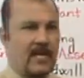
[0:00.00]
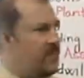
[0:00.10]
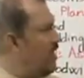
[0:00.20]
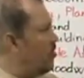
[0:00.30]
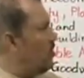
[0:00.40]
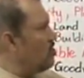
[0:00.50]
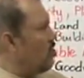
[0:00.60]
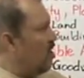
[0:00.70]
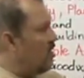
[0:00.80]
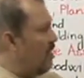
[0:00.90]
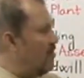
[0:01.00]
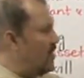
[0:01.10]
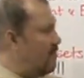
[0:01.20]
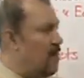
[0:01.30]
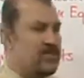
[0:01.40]
Then we'll talk a little
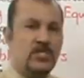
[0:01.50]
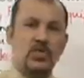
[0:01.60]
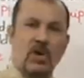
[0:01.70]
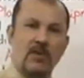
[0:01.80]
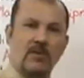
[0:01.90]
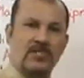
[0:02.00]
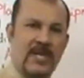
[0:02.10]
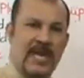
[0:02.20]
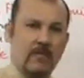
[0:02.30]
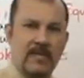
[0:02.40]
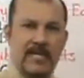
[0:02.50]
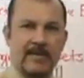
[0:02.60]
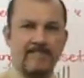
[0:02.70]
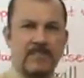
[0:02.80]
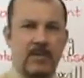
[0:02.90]
bit about the stockholders'
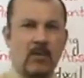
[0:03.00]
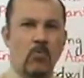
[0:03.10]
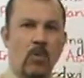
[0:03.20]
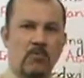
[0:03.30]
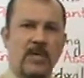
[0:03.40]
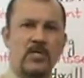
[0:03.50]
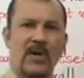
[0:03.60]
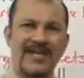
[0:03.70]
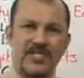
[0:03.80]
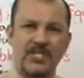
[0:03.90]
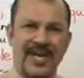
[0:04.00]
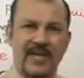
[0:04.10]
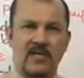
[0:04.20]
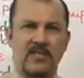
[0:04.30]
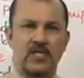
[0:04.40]
equity. One way to
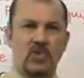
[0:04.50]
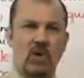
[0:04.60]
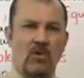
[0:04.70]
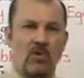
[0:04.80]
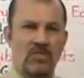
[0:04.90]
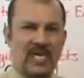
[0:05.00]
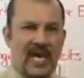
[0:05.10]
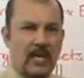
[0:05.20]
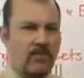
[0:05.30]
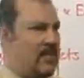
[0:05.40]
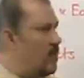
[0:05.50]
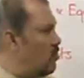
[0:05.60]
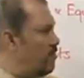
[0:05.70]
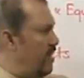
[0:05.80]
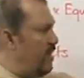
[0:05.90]
understand the stockholders' equity
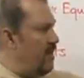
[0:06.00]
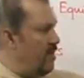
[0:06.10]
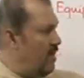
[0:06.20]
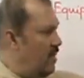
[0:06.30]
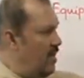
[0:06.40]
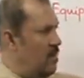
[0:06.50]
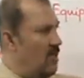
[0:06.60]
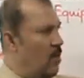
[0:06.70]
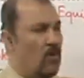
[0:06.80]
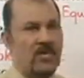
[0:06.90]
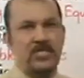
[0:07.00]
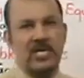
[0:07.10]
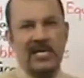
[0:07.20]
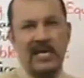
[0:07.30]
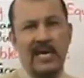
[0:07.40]
would be the owner's
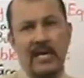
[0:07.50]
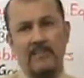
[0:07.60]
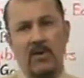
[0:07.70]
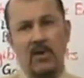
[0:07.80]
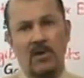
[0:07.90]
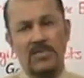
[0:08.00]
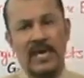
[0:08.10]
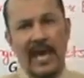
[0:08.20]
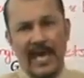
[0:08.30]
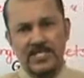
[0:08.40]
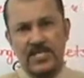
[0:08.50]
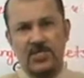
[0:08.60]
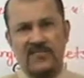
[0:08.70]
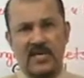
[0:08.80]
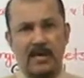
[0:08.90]
claim on the assets
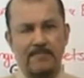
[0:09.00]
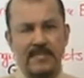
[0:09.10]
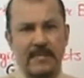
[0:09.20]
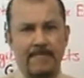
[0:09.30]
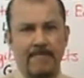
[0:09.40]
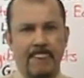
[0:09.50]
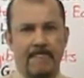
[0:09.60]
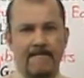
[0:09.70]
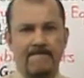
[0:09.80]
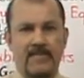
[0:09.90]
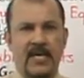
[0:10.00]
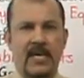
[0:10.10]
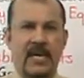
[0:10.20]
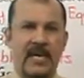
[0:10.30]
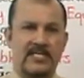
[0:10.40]
of a company.
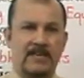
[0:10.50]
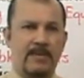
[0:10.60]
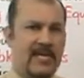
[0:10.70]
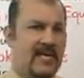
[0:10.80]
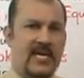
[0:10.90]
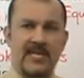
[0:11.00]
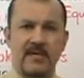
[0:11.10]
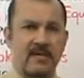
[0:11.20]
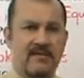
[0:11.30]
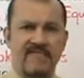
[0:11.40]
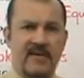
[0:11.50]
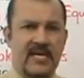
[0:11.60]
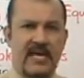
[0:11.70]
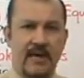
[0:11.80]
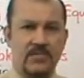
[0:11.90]
And typically, again, there are different
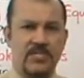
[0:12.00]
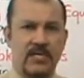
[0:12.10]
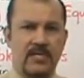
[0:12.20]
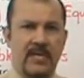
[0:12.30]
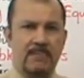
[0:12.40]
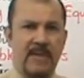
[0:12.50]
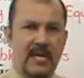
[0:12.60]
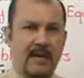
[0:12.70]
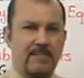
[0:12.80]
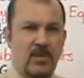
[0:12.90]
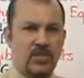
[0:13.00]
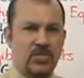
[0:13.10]
accounts that make up your